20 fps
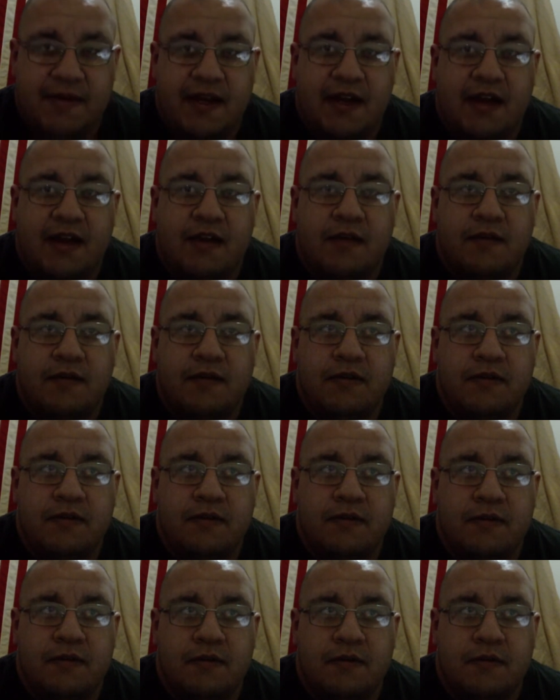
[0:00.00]
down
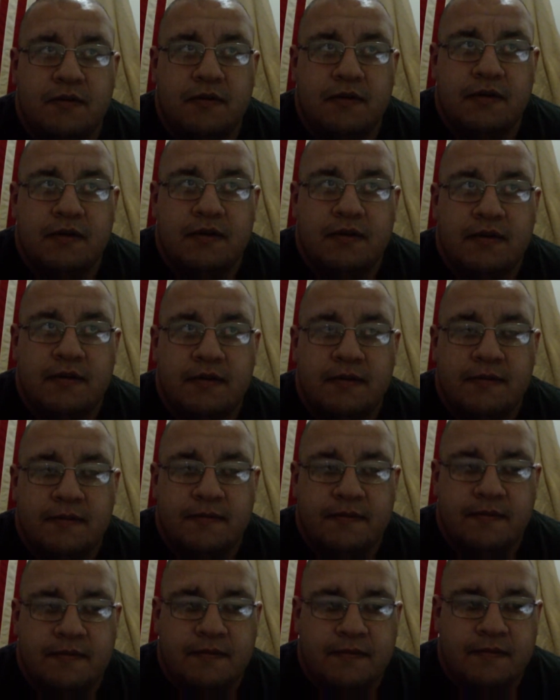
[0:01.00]
to,
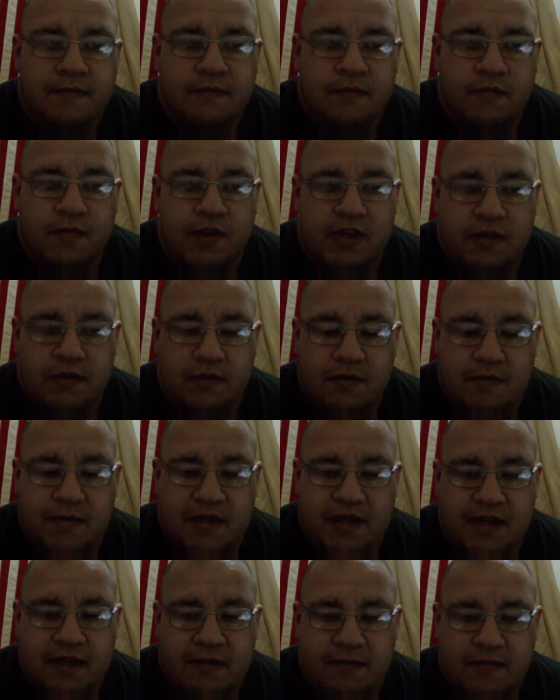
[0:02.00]
at least with
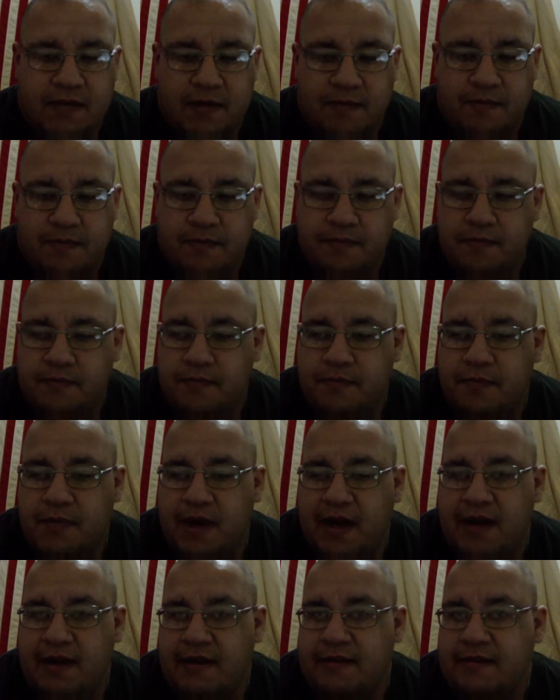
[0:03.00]
me, the
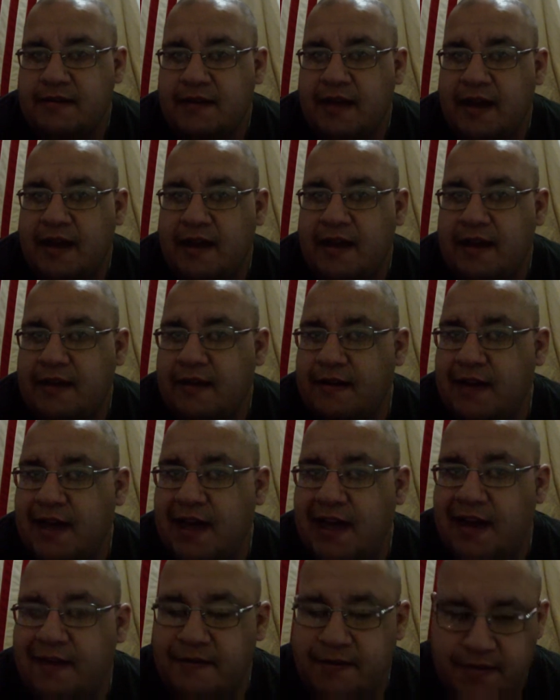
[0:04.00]
brightest light I could
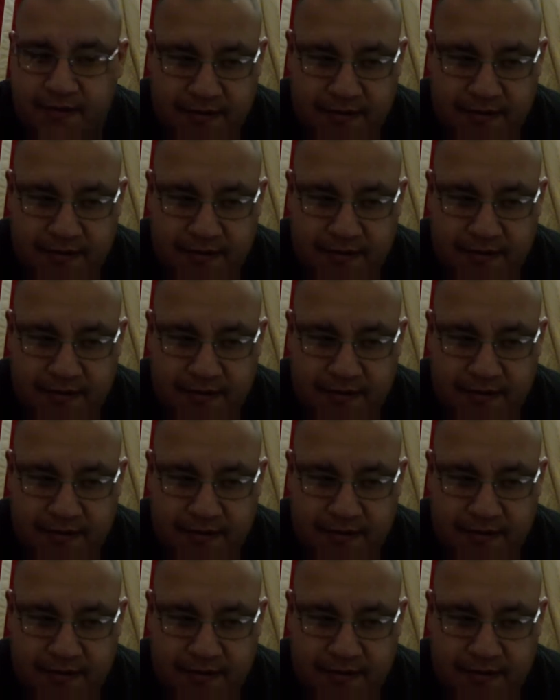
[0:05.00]
have.